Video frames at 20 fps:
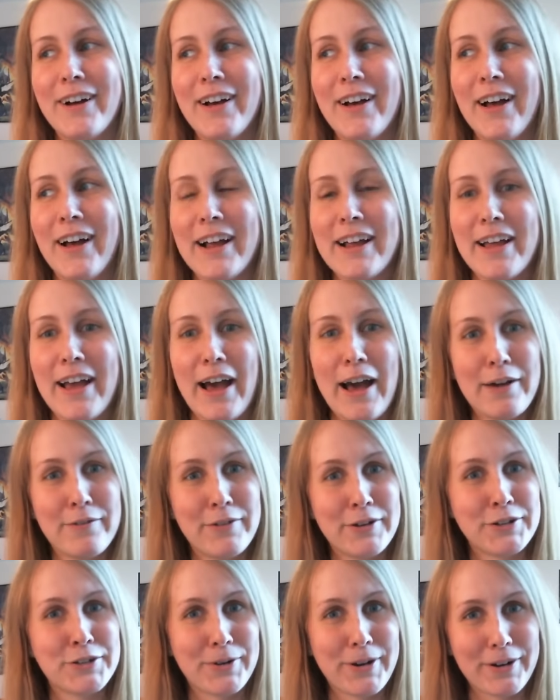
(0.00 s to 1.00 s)
I have
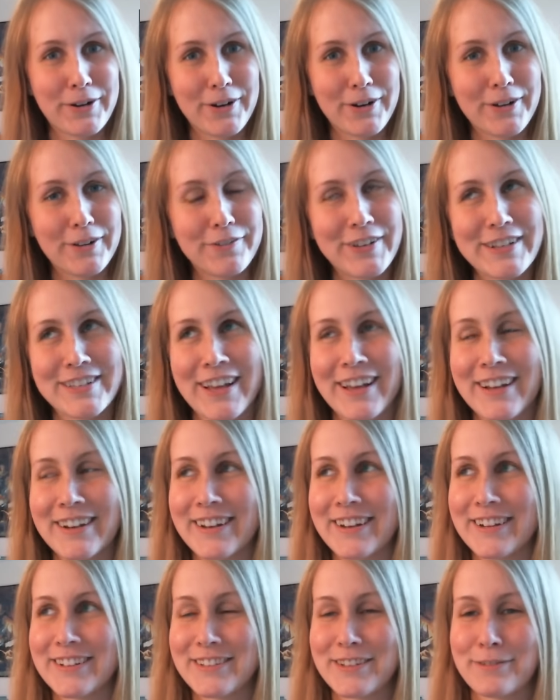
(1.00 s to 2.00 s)
enjoyed all of these
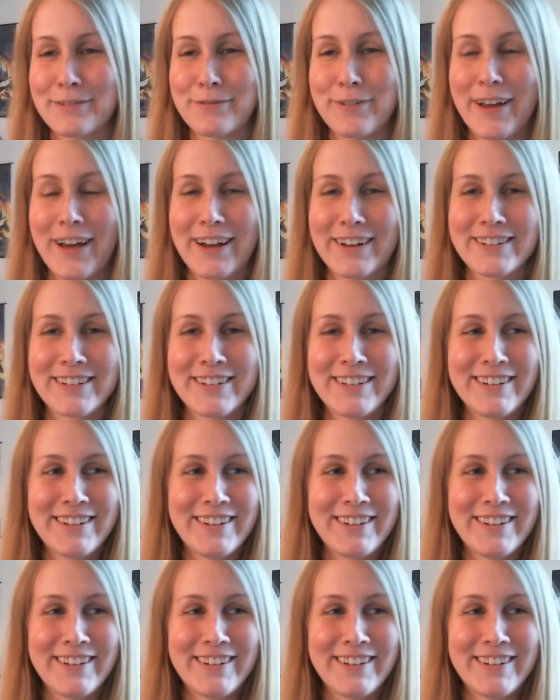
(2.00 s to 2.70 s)
endings. In fact,